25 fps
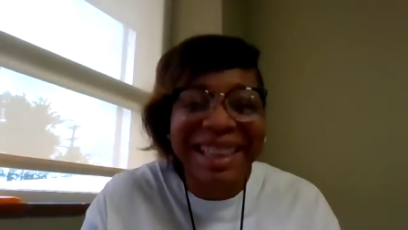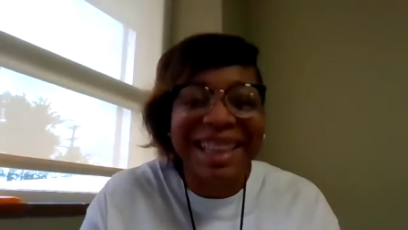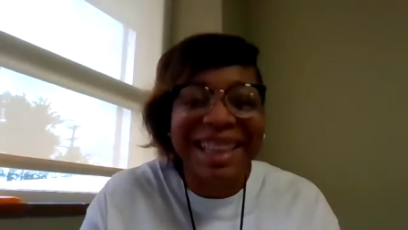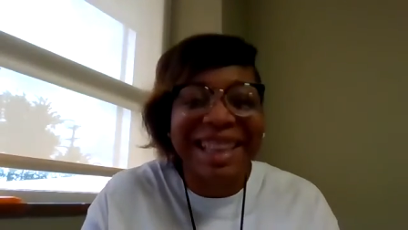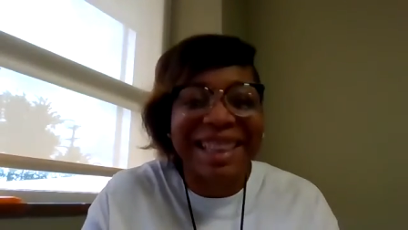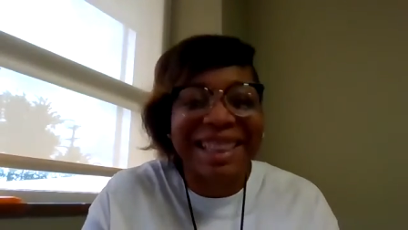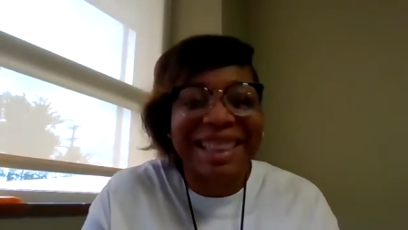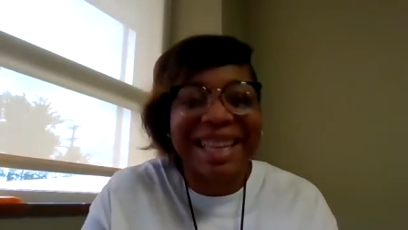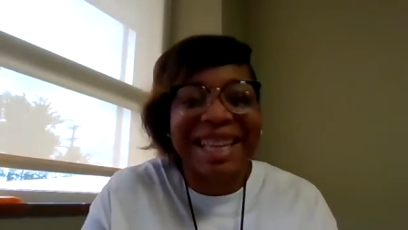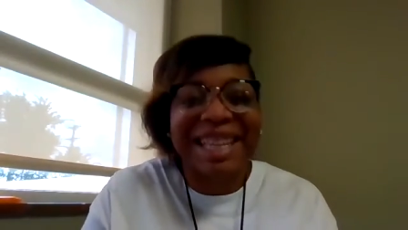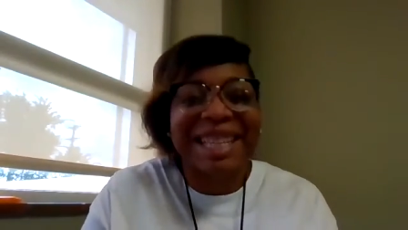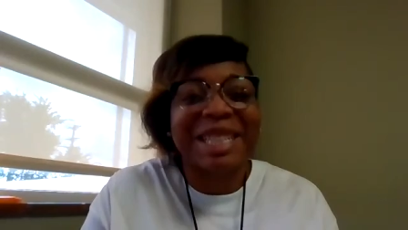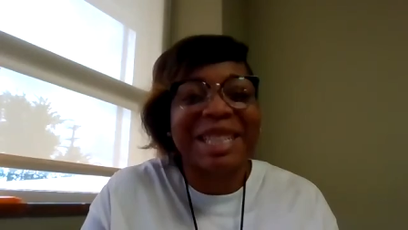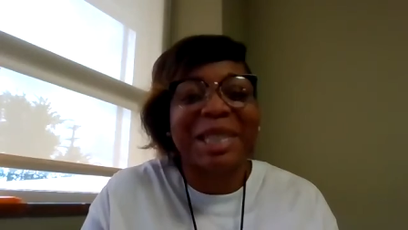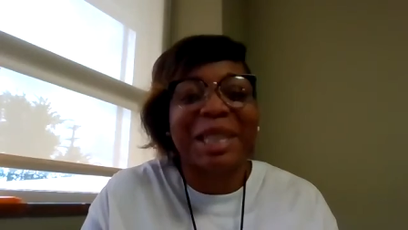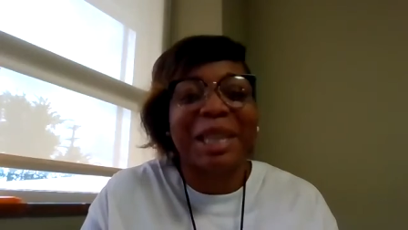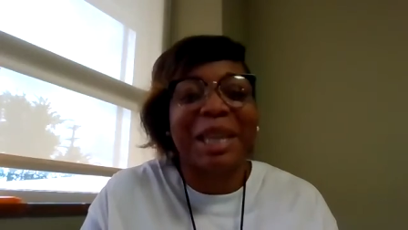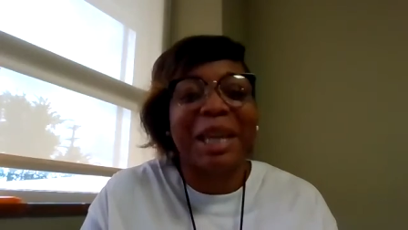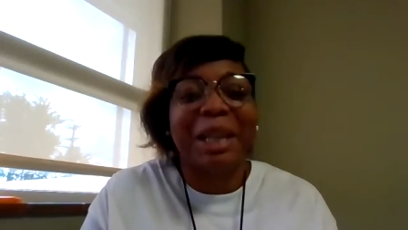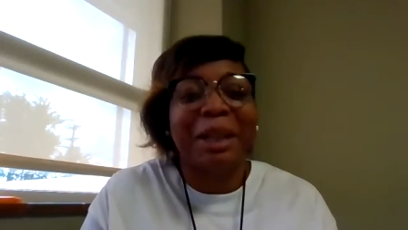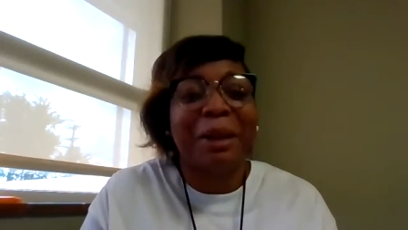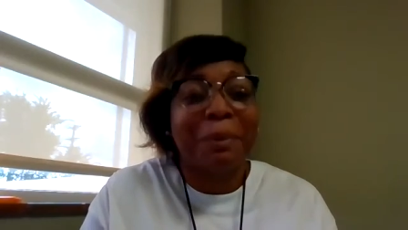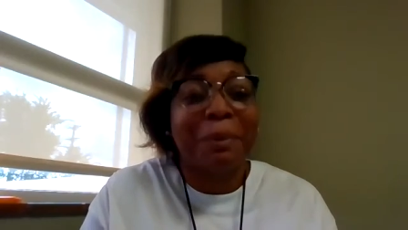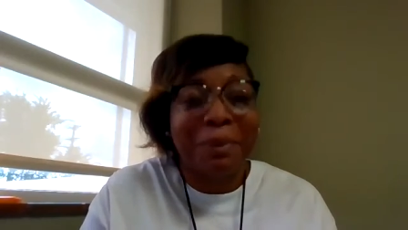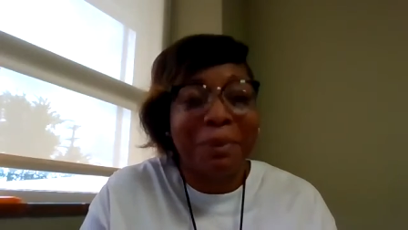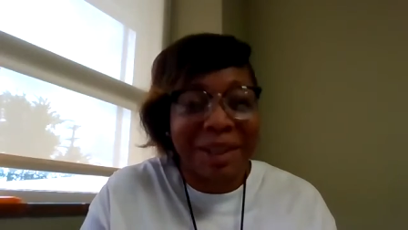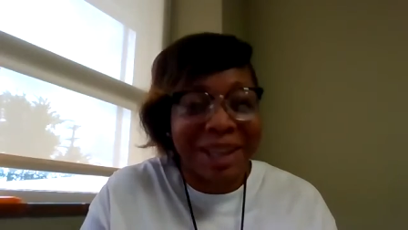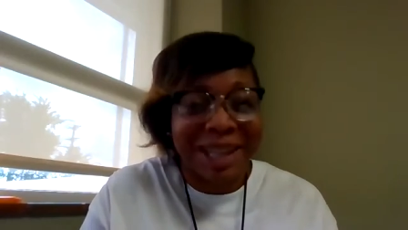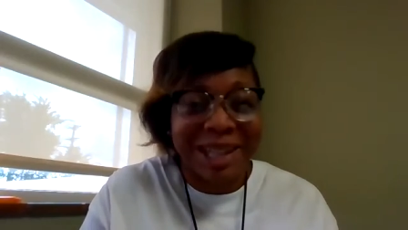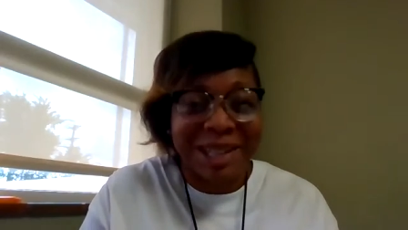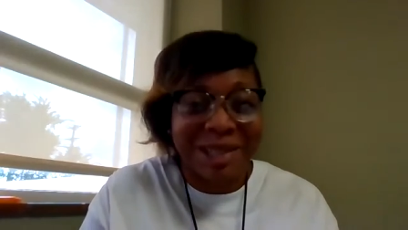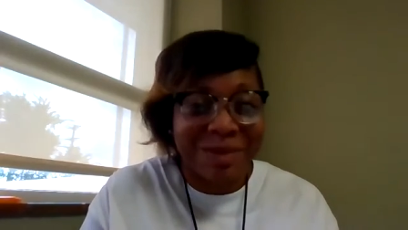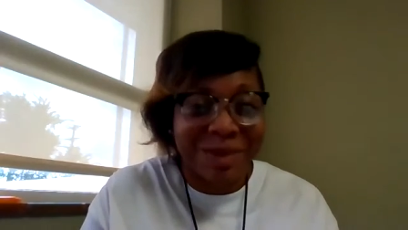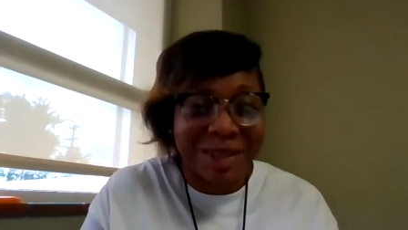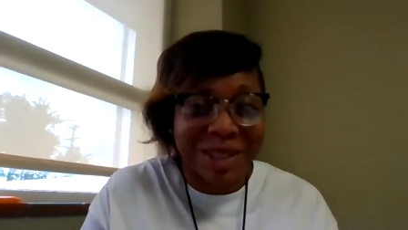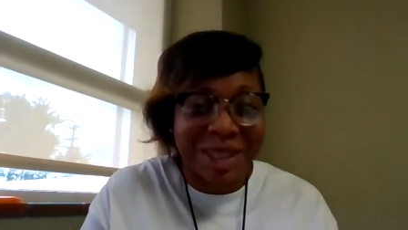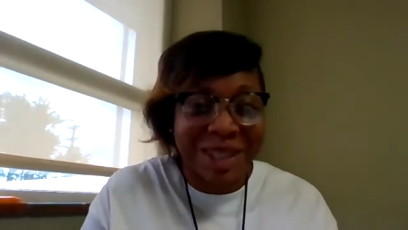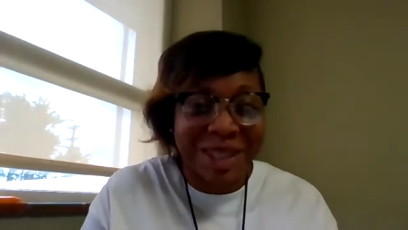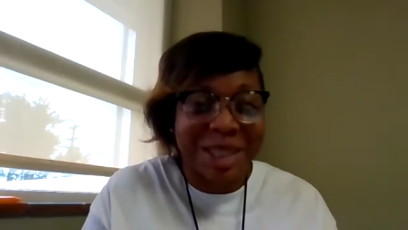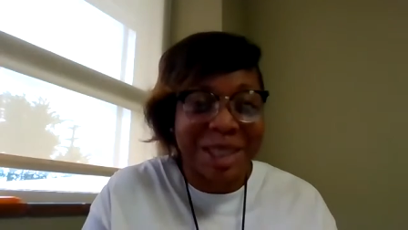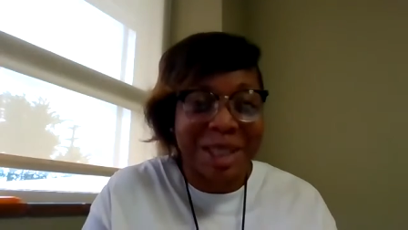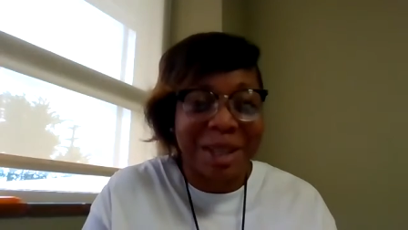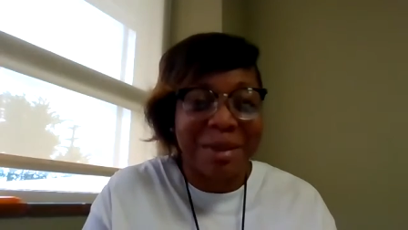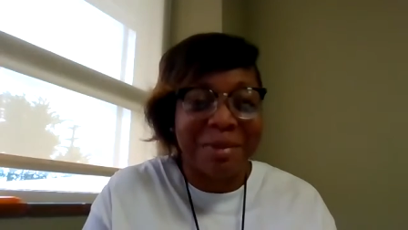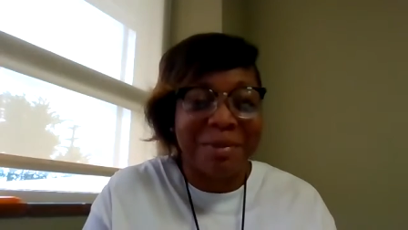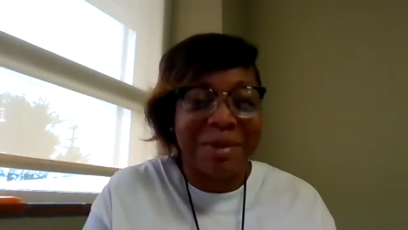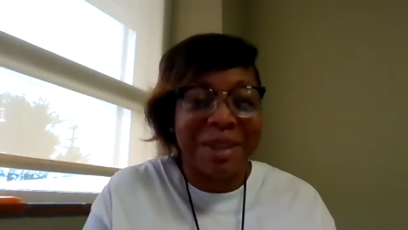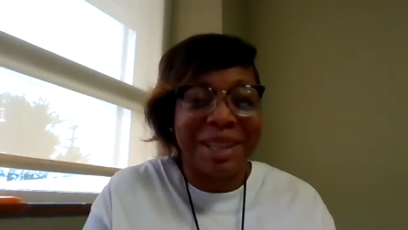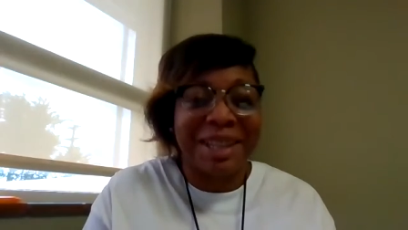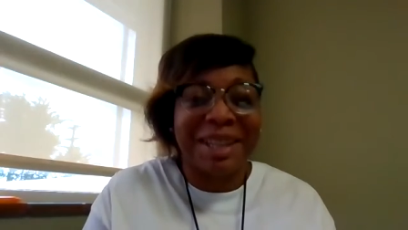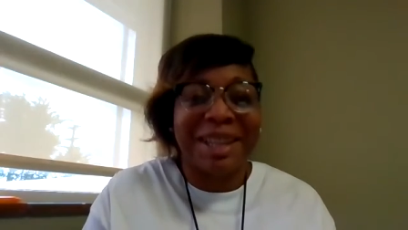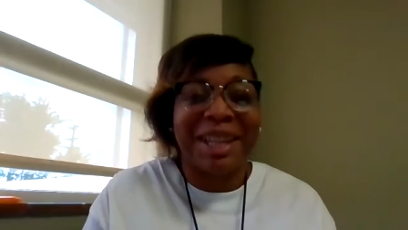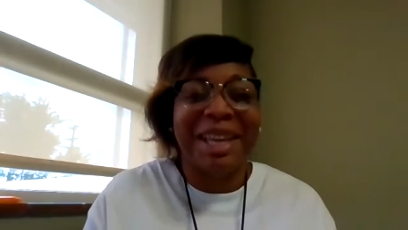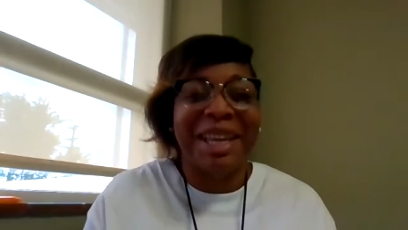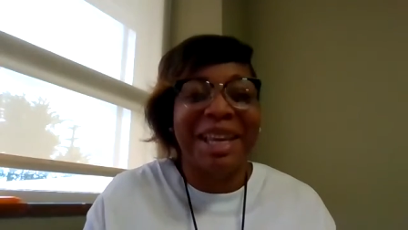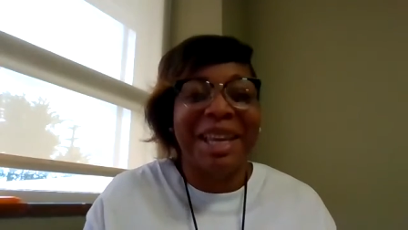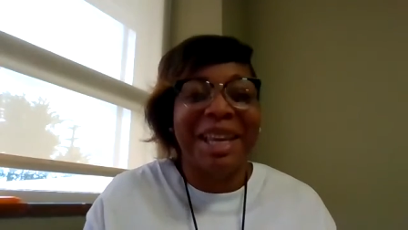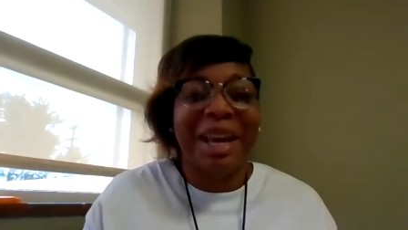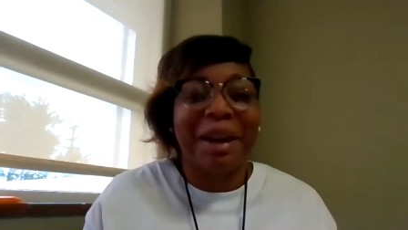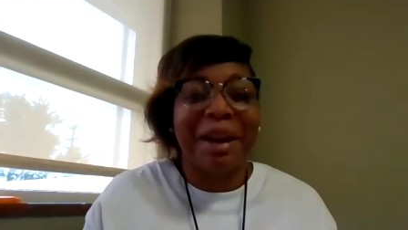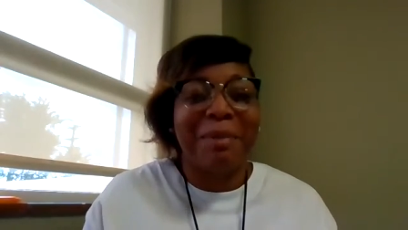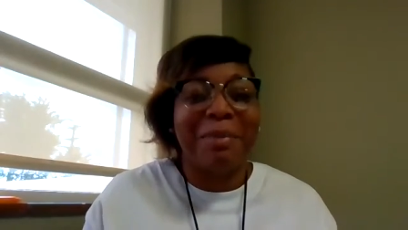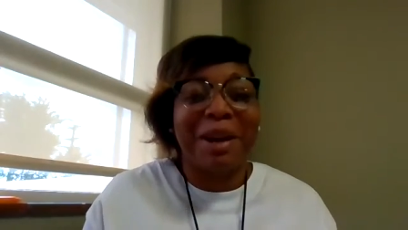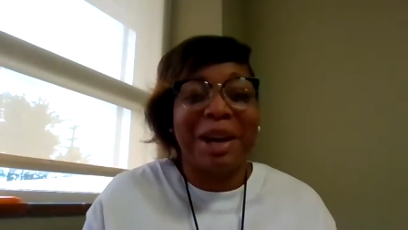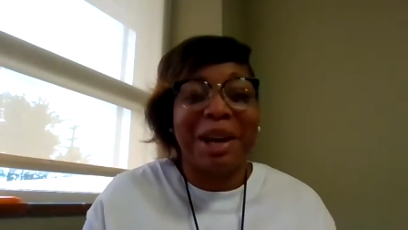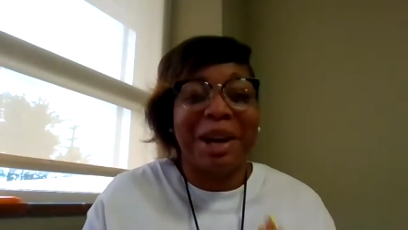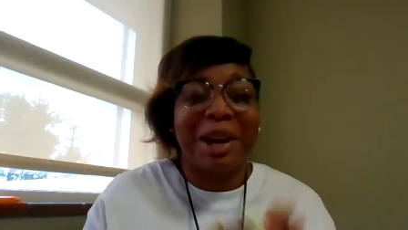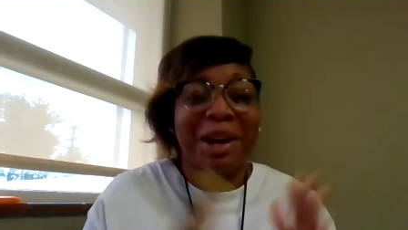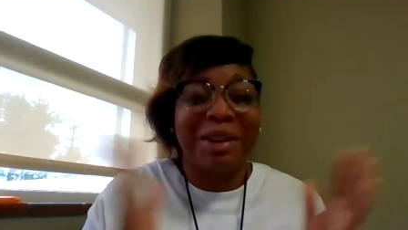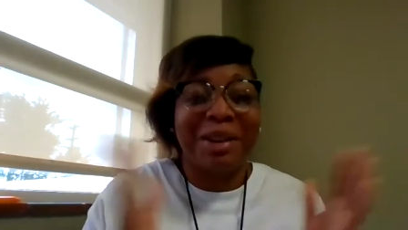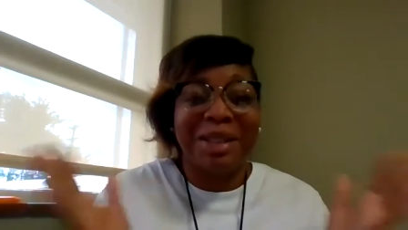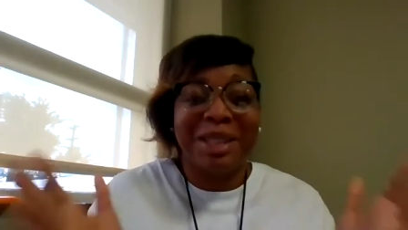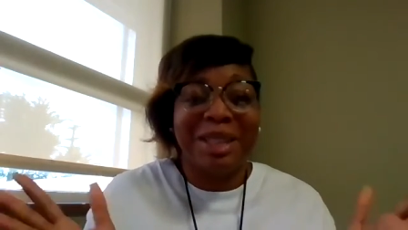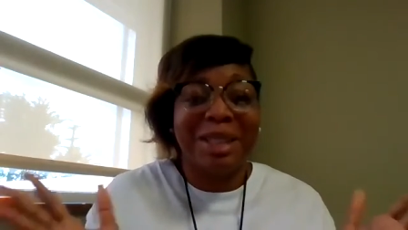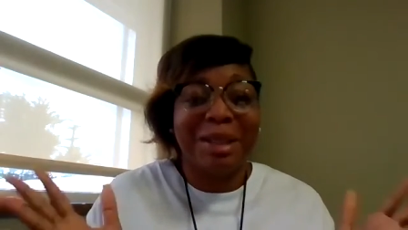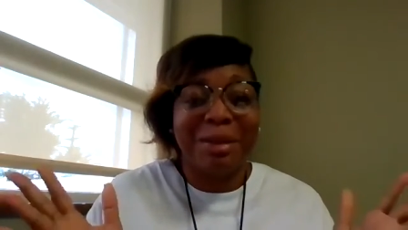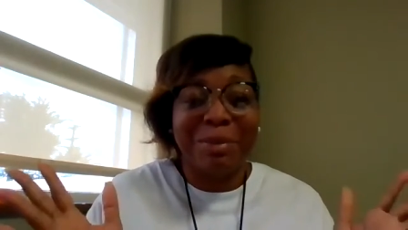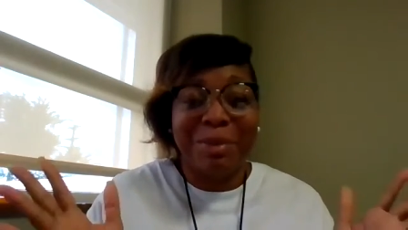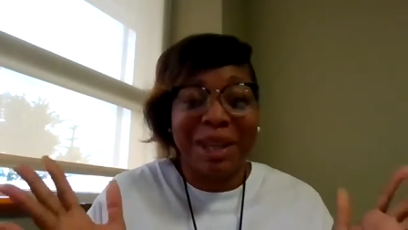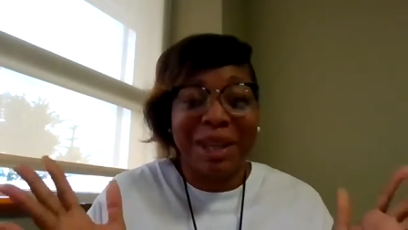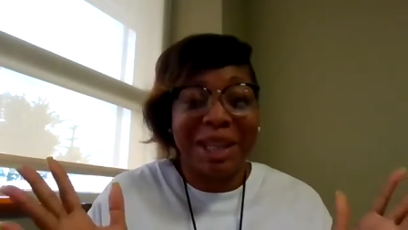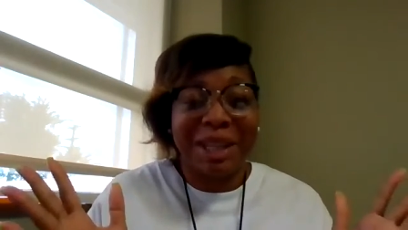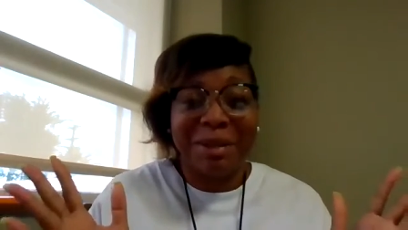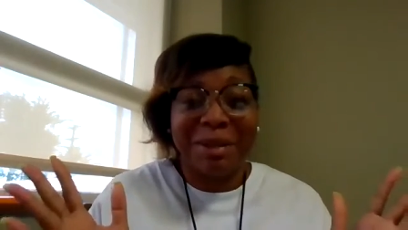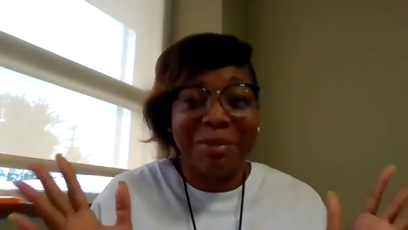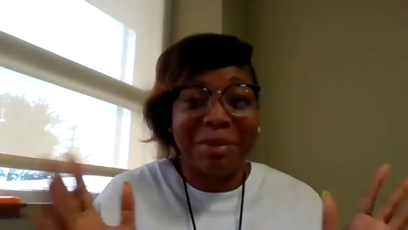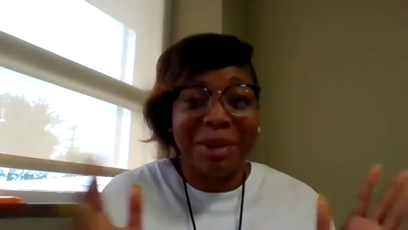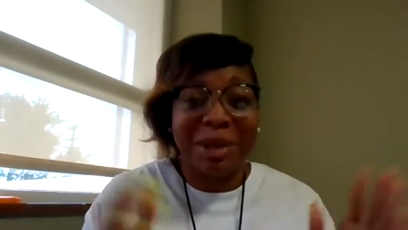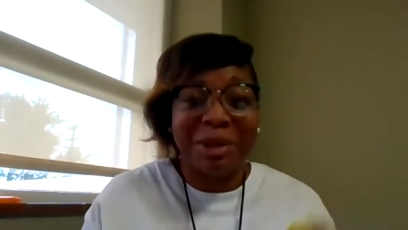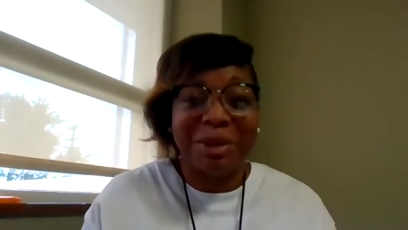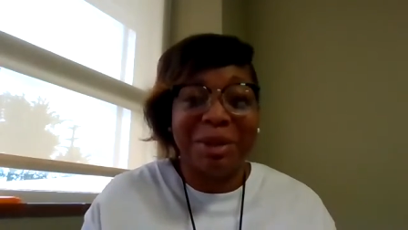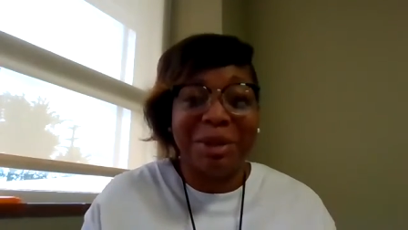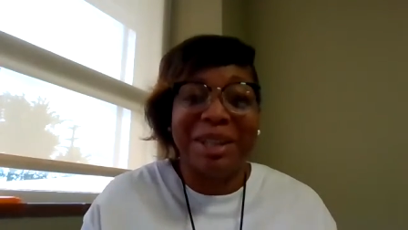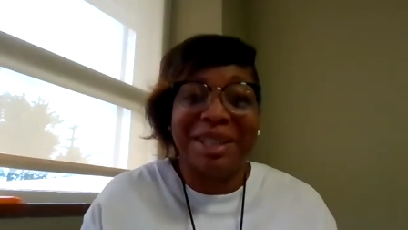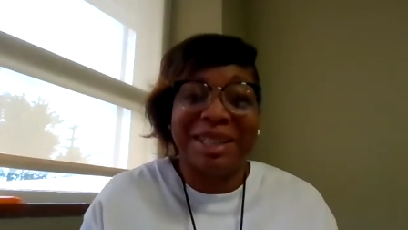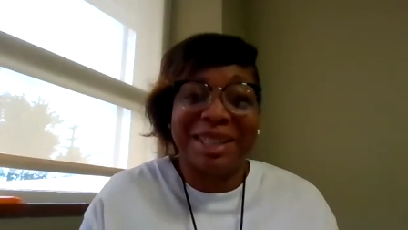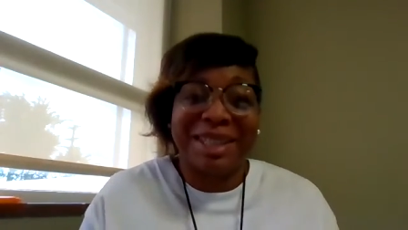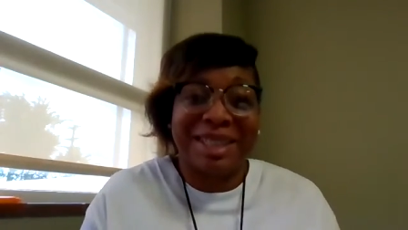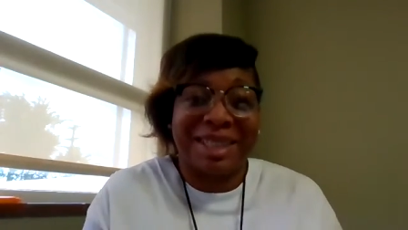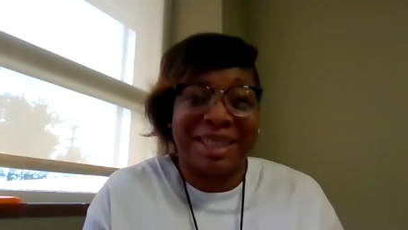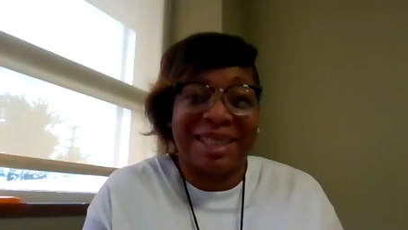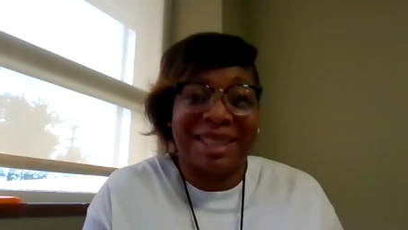that that's in the plans for the summit about all these abandoned buildings.